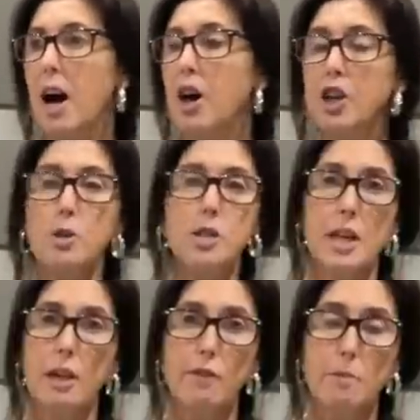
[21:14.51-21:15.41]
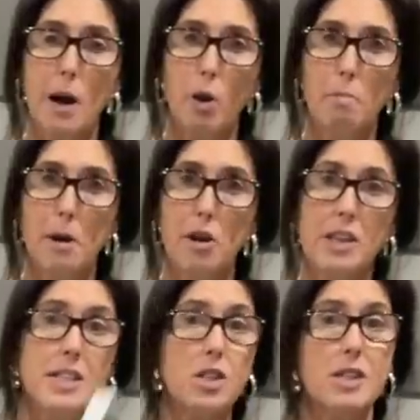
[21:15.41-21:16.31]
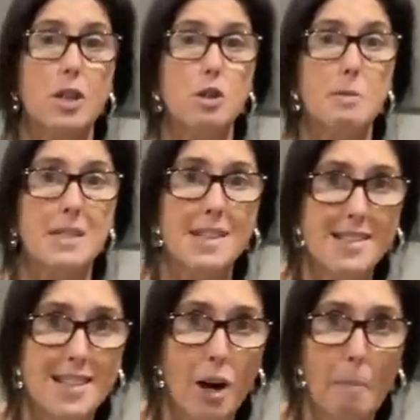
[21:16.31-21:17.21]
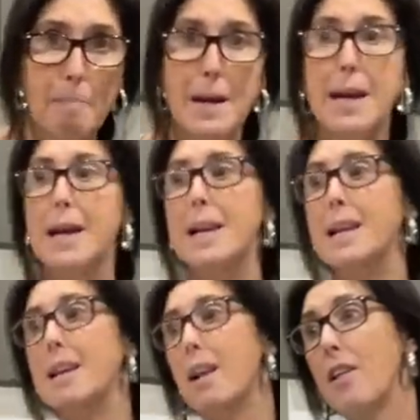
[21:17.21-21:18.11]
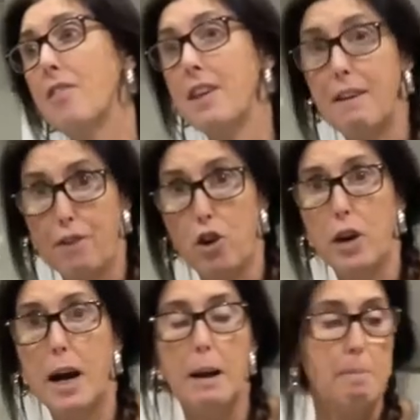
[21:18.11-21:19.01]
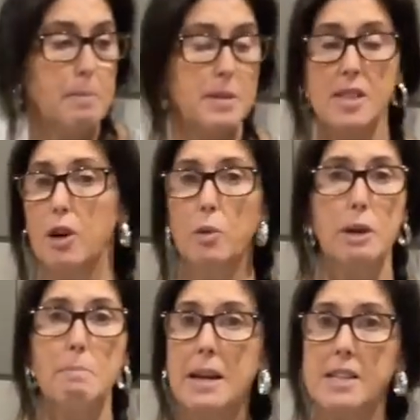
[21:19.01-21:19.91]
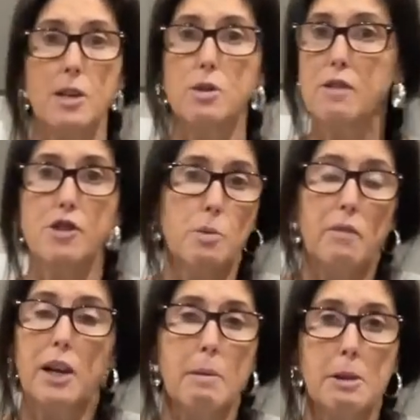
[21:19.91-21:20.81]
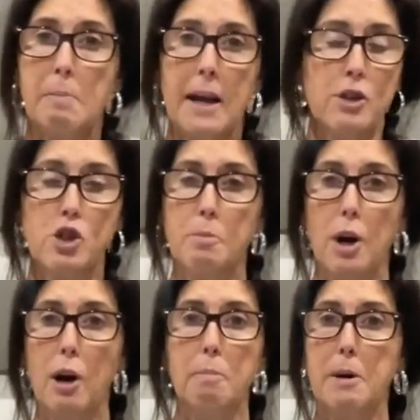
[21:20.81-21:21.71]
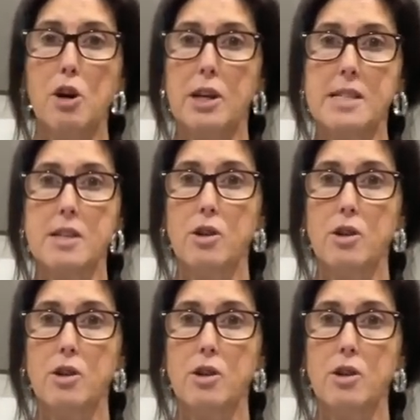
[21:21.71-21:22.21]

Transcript: I used to get them from Home Bargains because they used to be 69p. They've gone up, so it makes no difference whether you get them in the pound shop or Home Bargains.